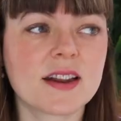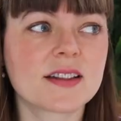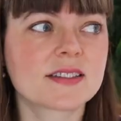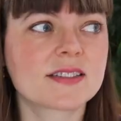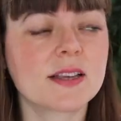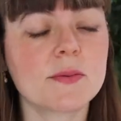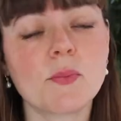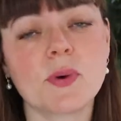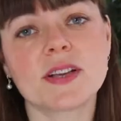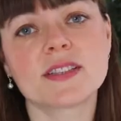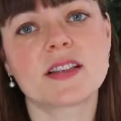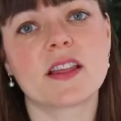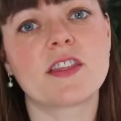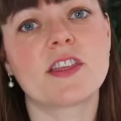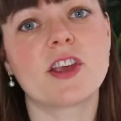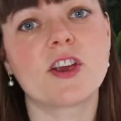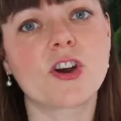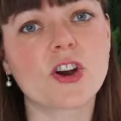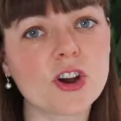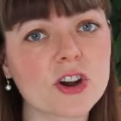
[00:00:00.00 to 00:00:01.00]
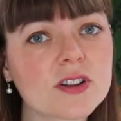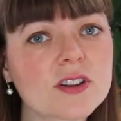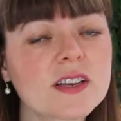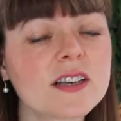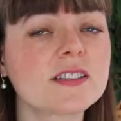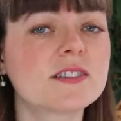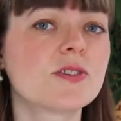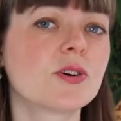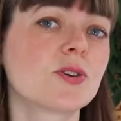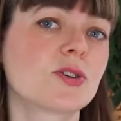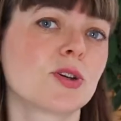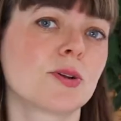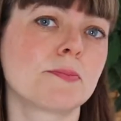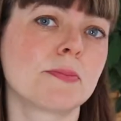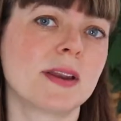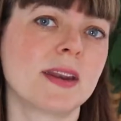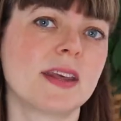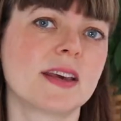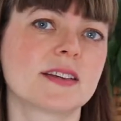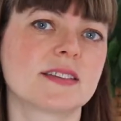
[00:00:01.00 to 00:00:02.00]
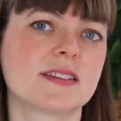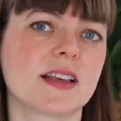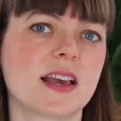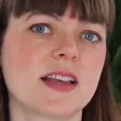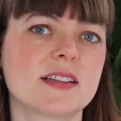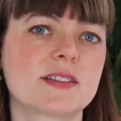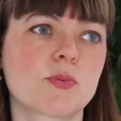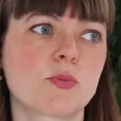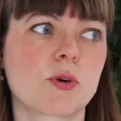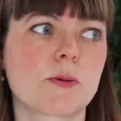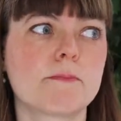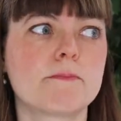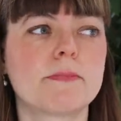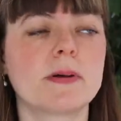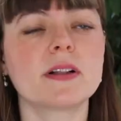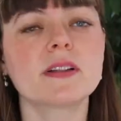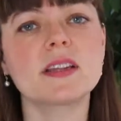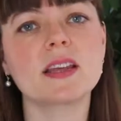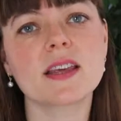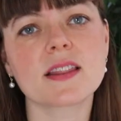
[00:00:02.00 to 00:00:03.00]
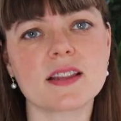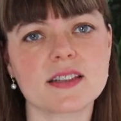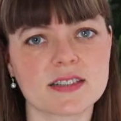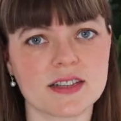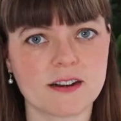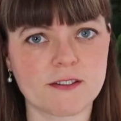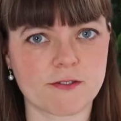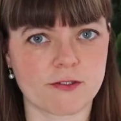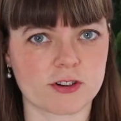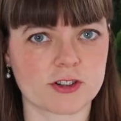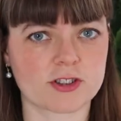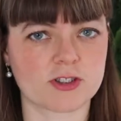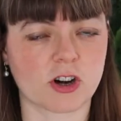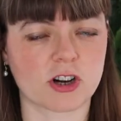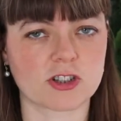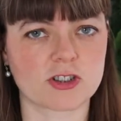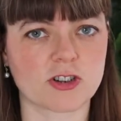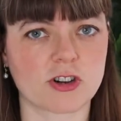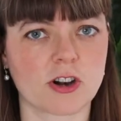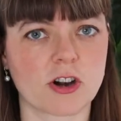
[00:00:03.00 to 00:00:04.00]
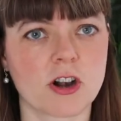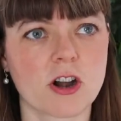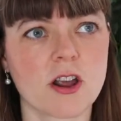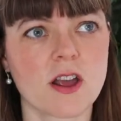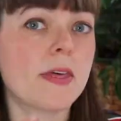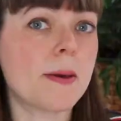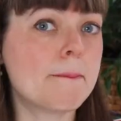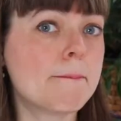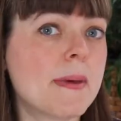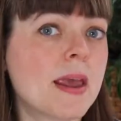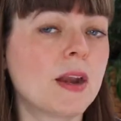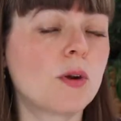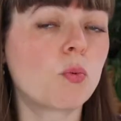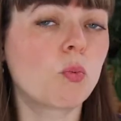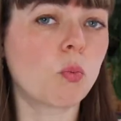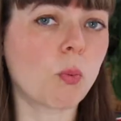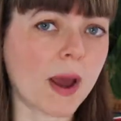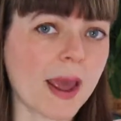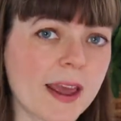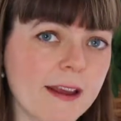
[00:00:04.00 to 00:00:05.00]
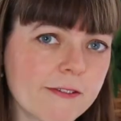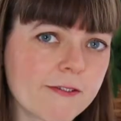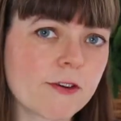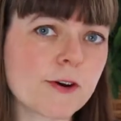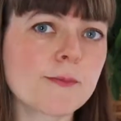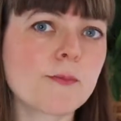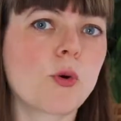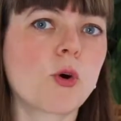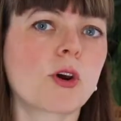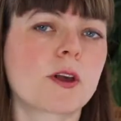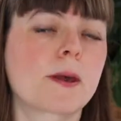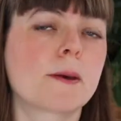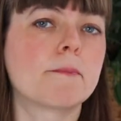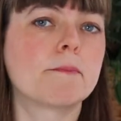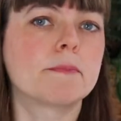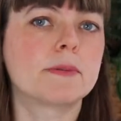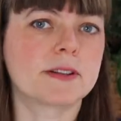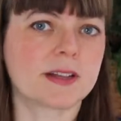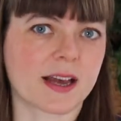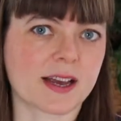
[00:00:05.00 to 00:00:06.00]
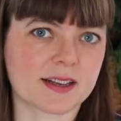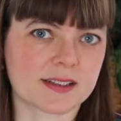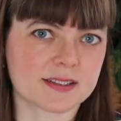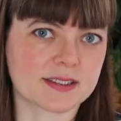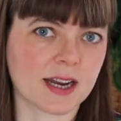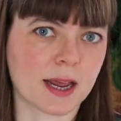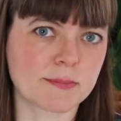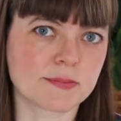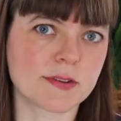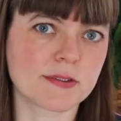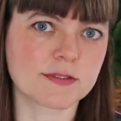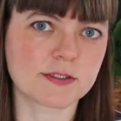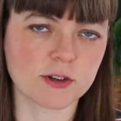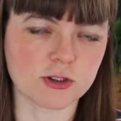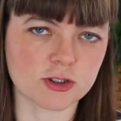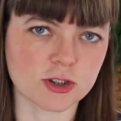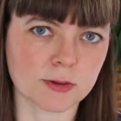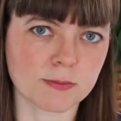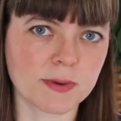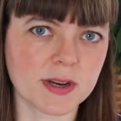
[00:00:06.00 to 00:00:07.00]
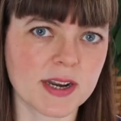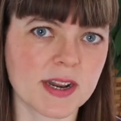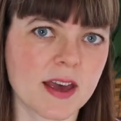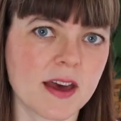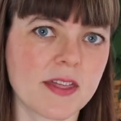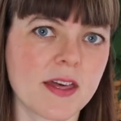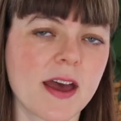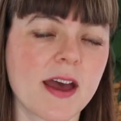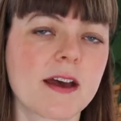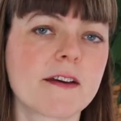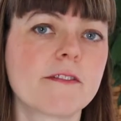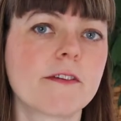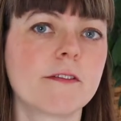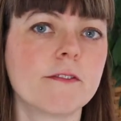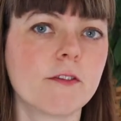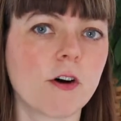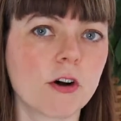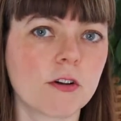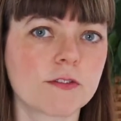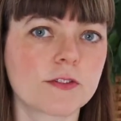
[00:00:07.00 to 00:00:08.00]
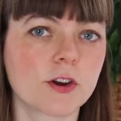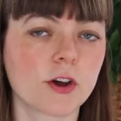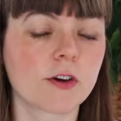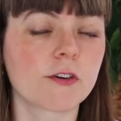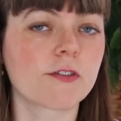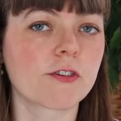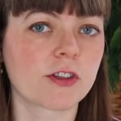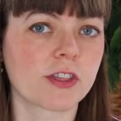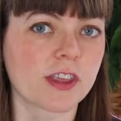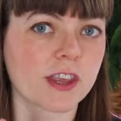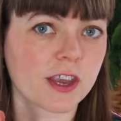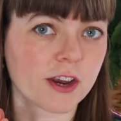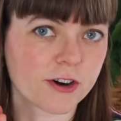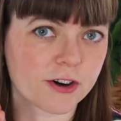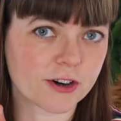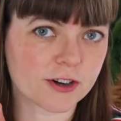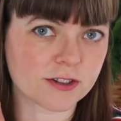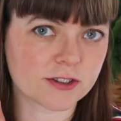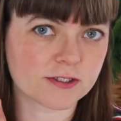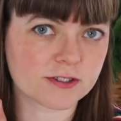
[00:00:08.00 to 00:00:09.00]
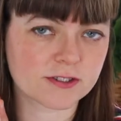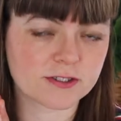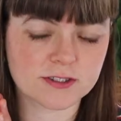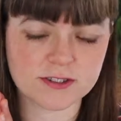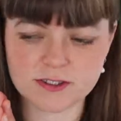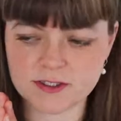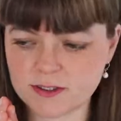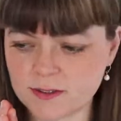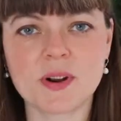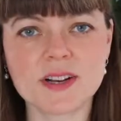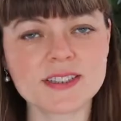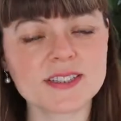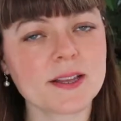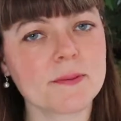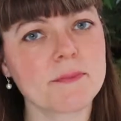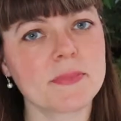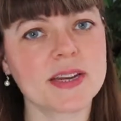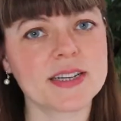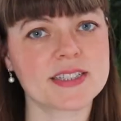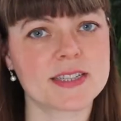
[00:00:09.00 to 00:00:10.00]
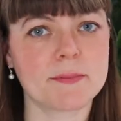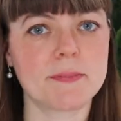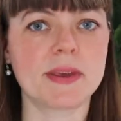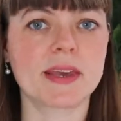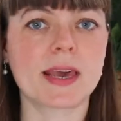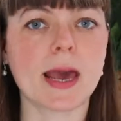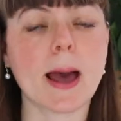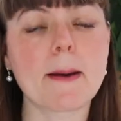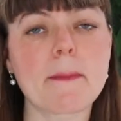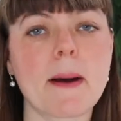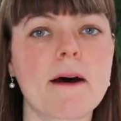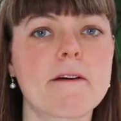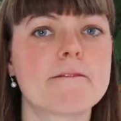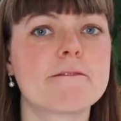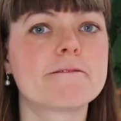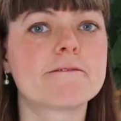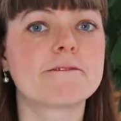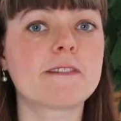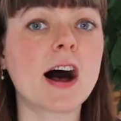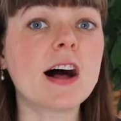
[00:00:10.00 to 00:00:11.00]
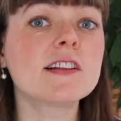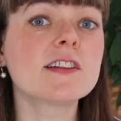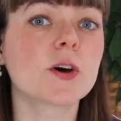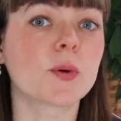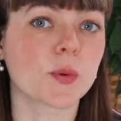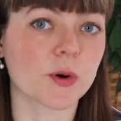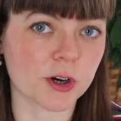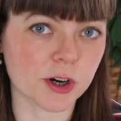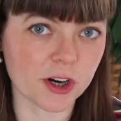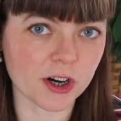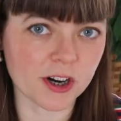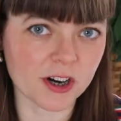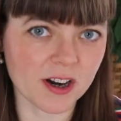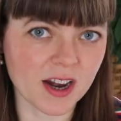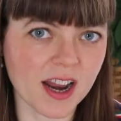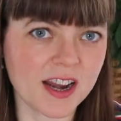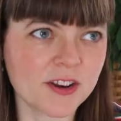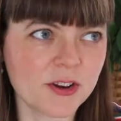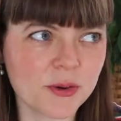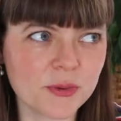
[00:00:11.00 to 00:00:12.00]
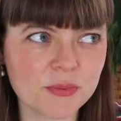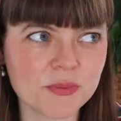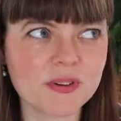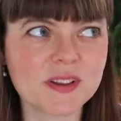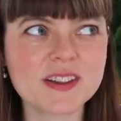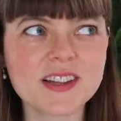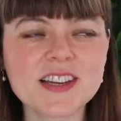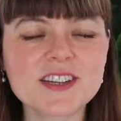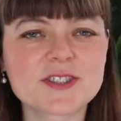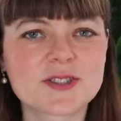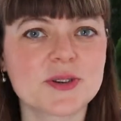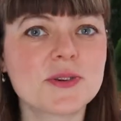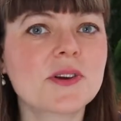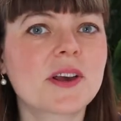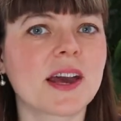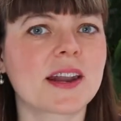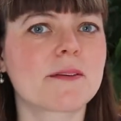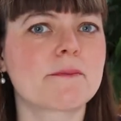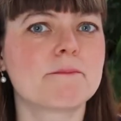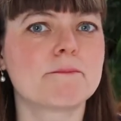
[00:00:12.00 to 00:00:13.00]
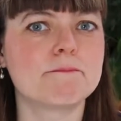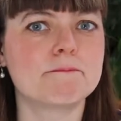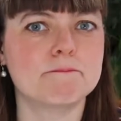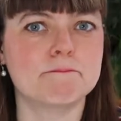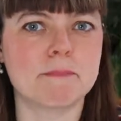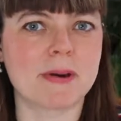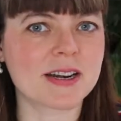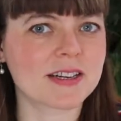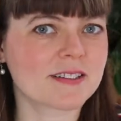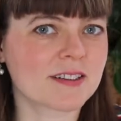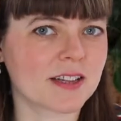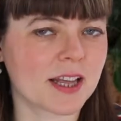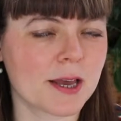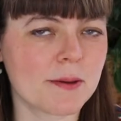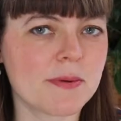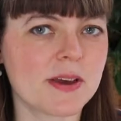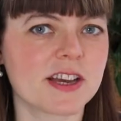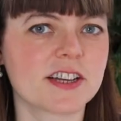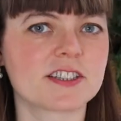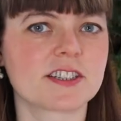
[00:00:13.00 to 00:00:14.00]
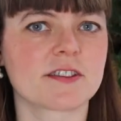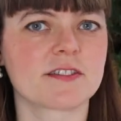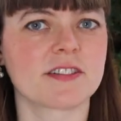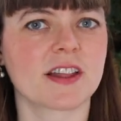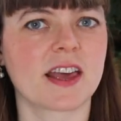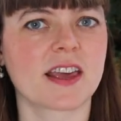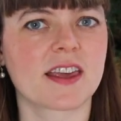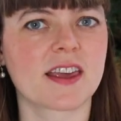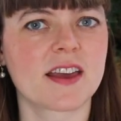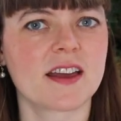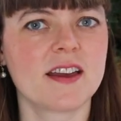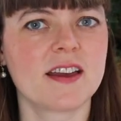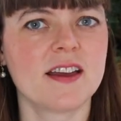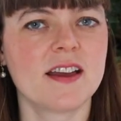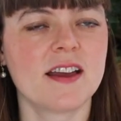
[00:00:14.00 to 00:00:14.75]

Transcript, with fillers: And in some ways, the early social media sites were building this infrastructure that made way for more complex types of social media that have evolved over the years. What does it mean to become a follower? And you really do get a mental image of like,